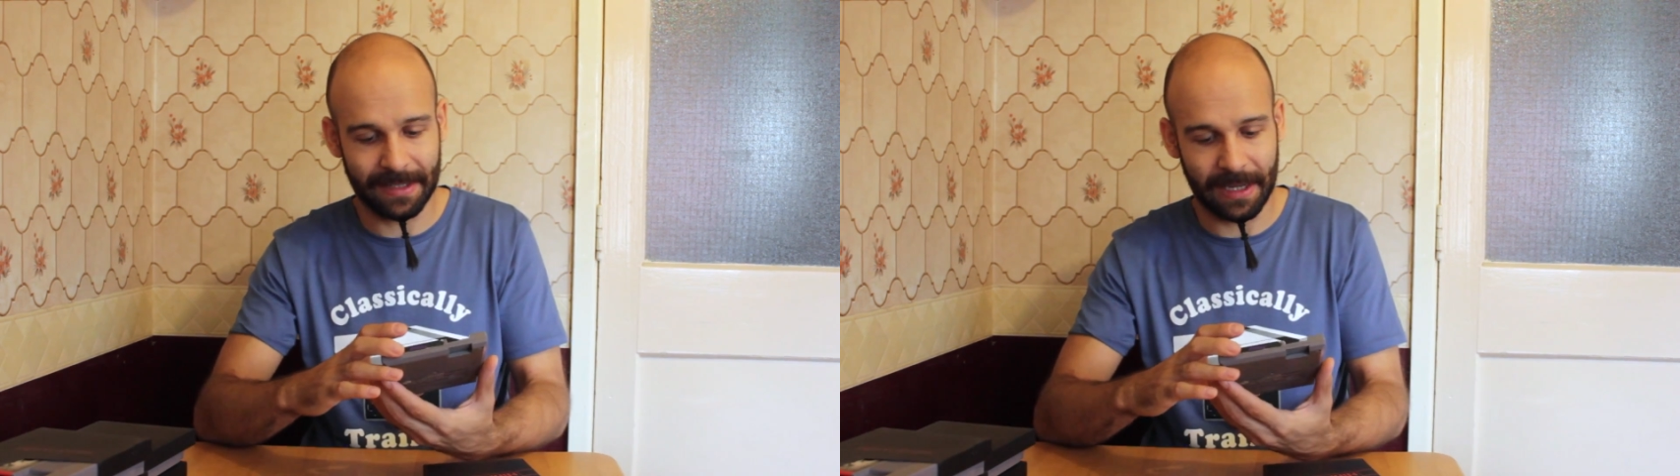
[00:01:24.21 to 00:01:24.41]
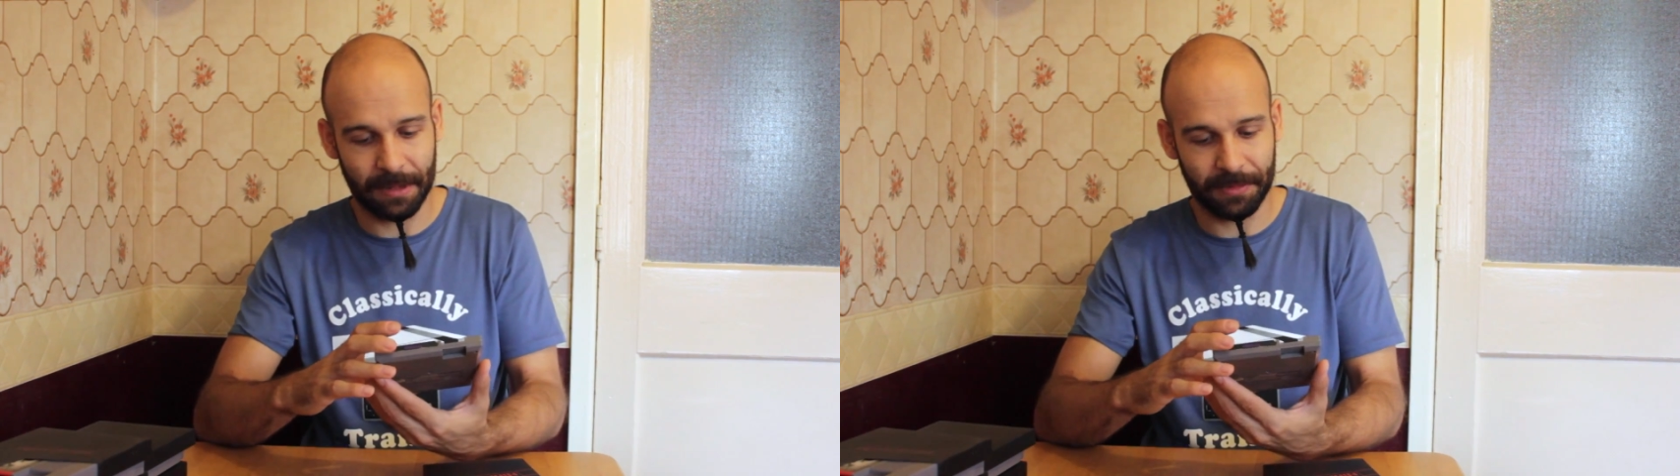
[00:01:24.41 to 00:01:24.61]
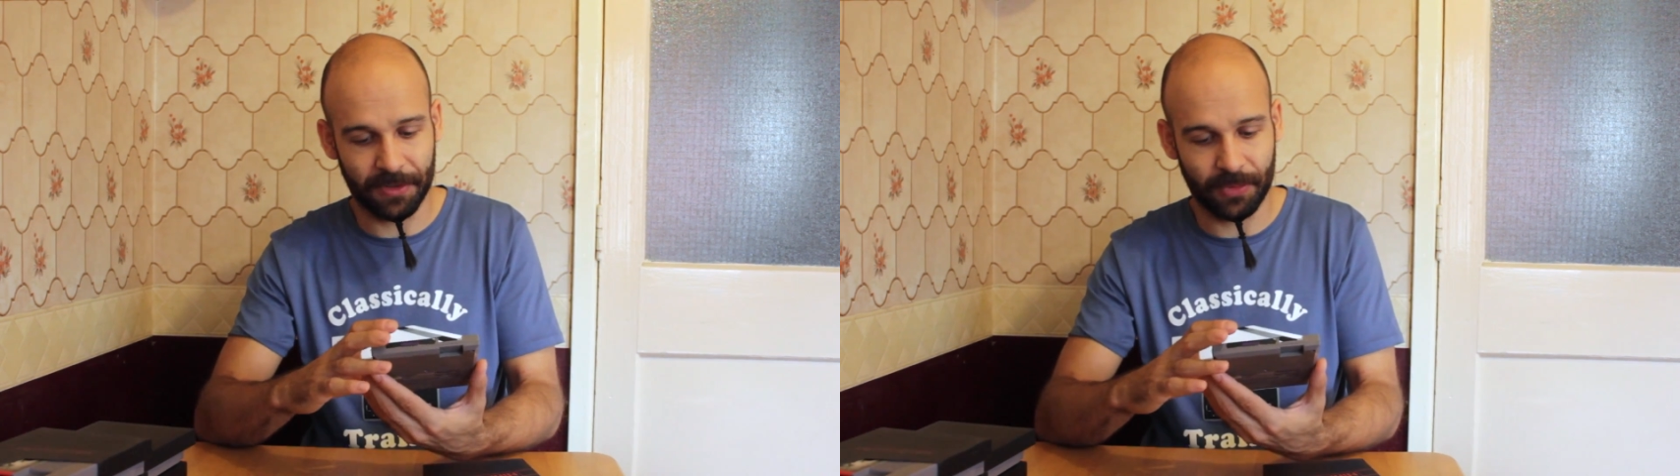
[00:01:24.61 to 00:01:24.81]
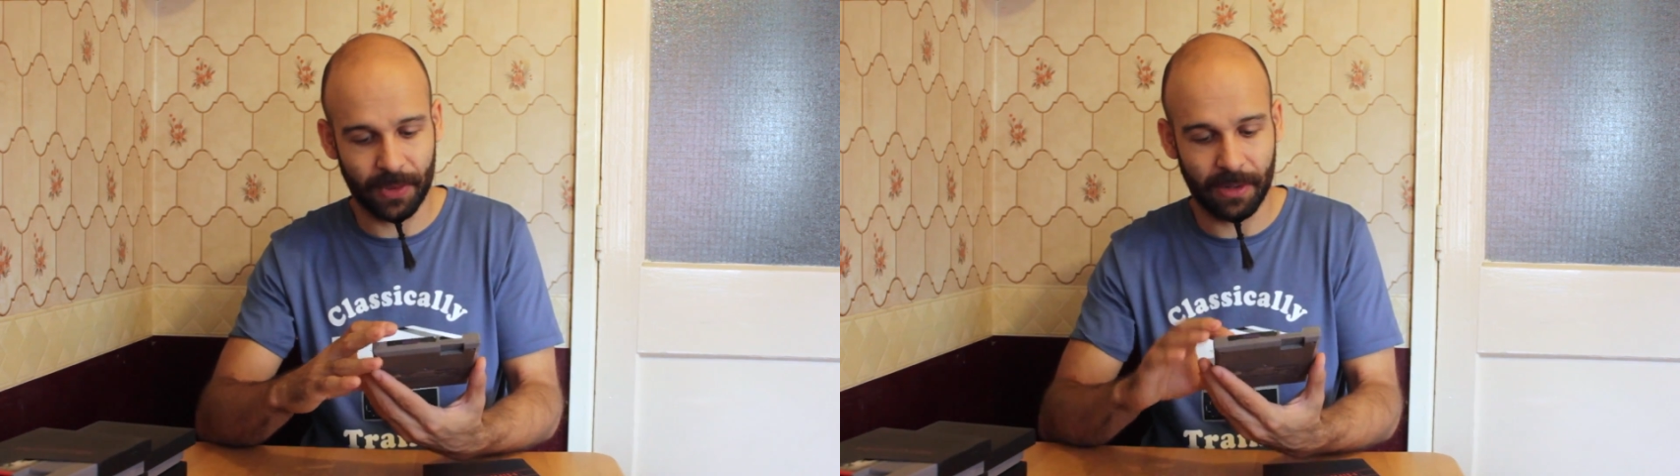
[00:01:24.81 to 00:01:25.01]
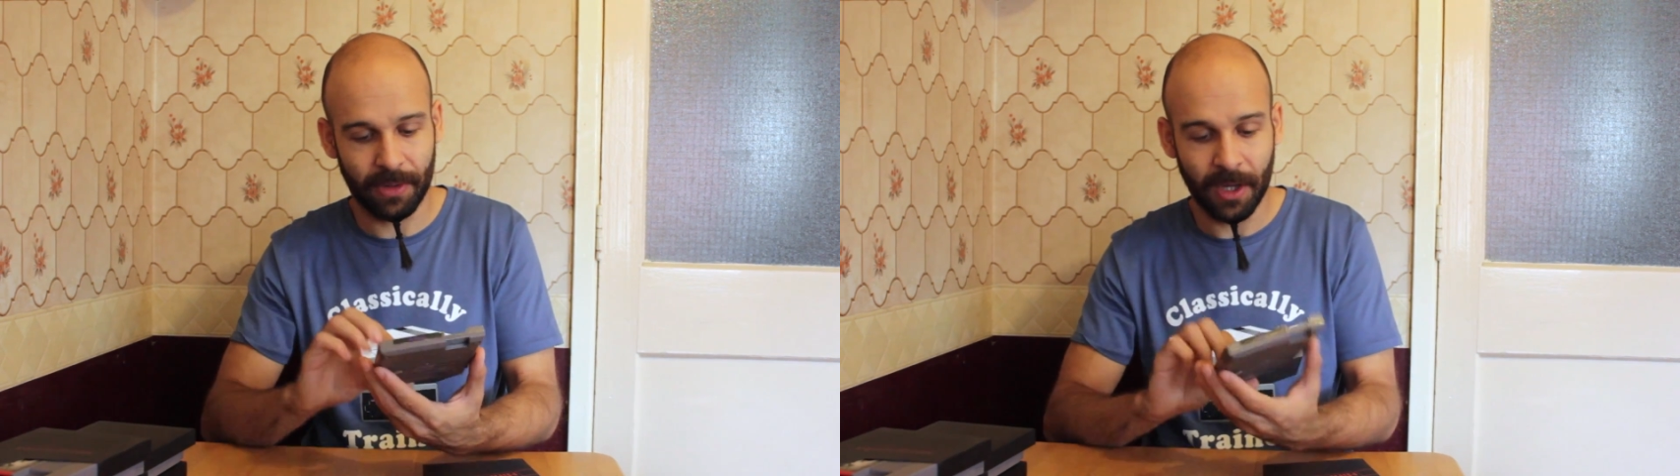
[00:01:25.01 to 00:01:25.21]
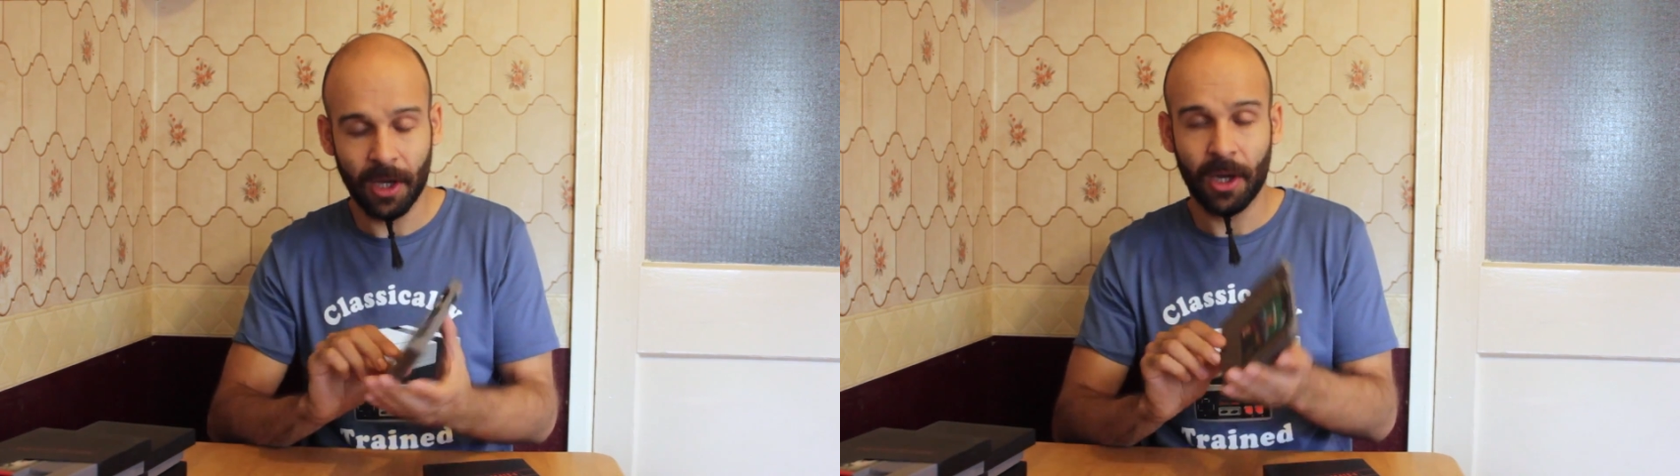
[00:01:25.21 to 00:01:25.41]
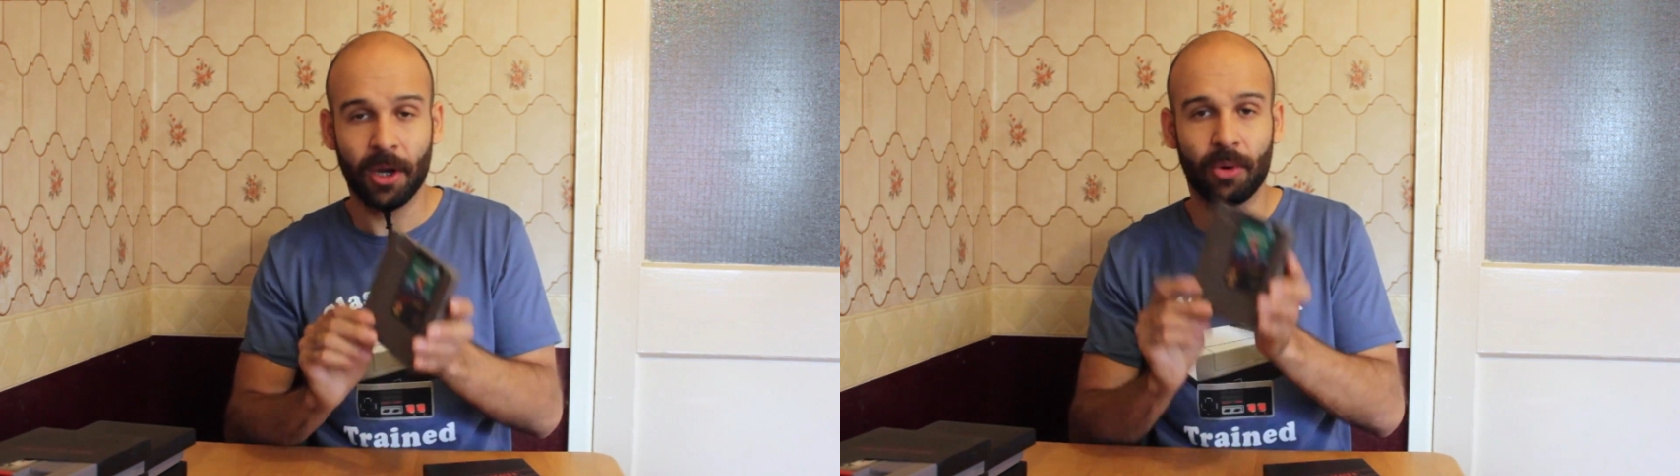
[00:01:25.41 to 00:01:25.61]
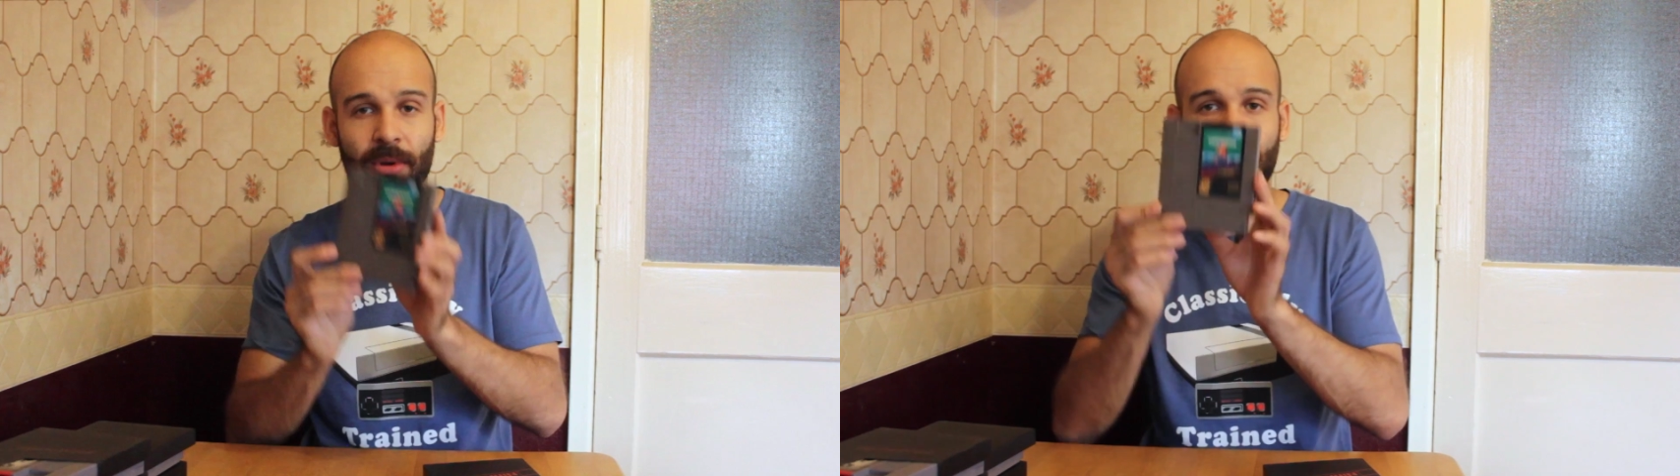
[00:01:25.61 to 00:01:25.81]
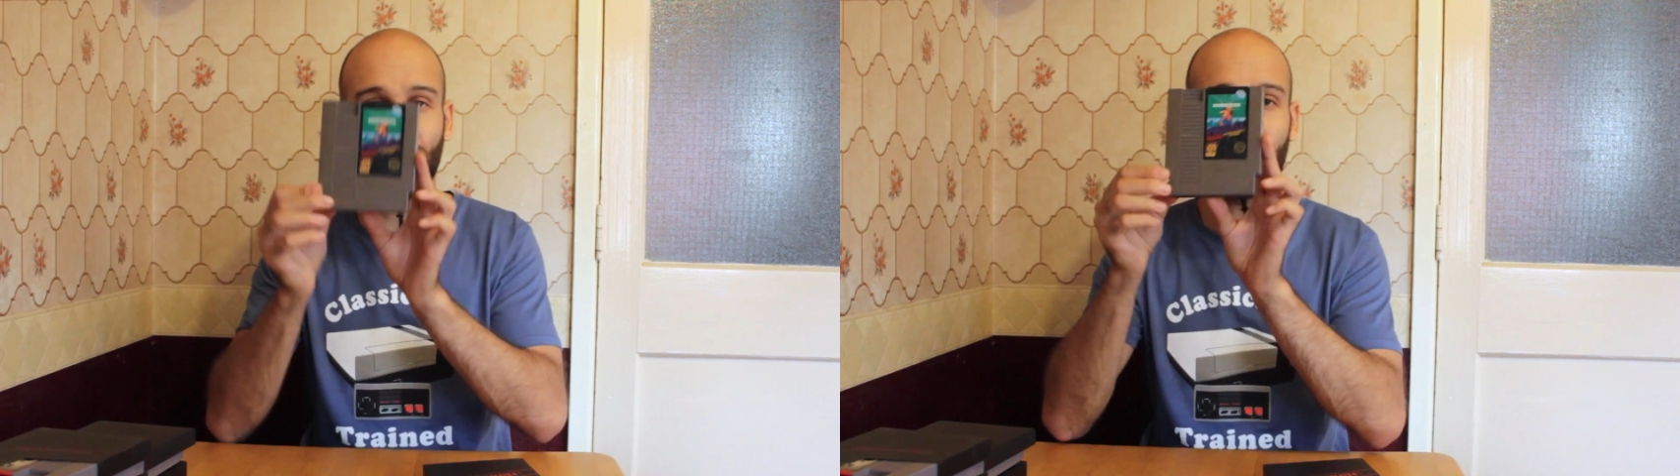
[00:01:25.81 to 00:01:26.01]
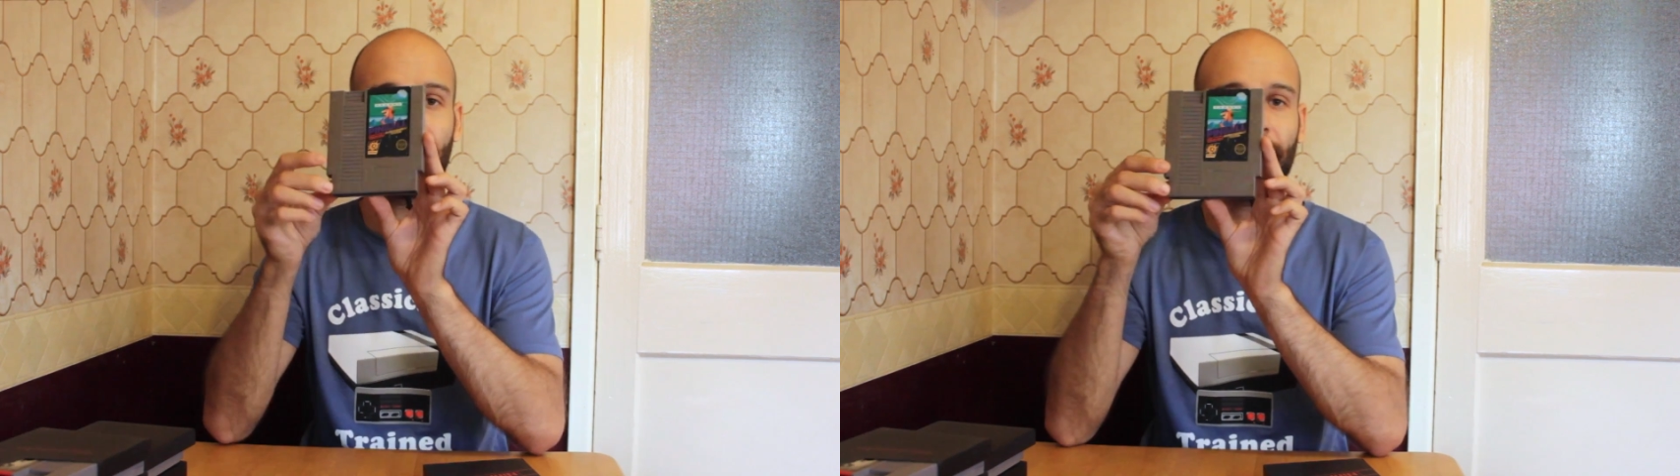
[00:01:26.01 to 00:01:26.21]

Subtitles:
games as well. We've got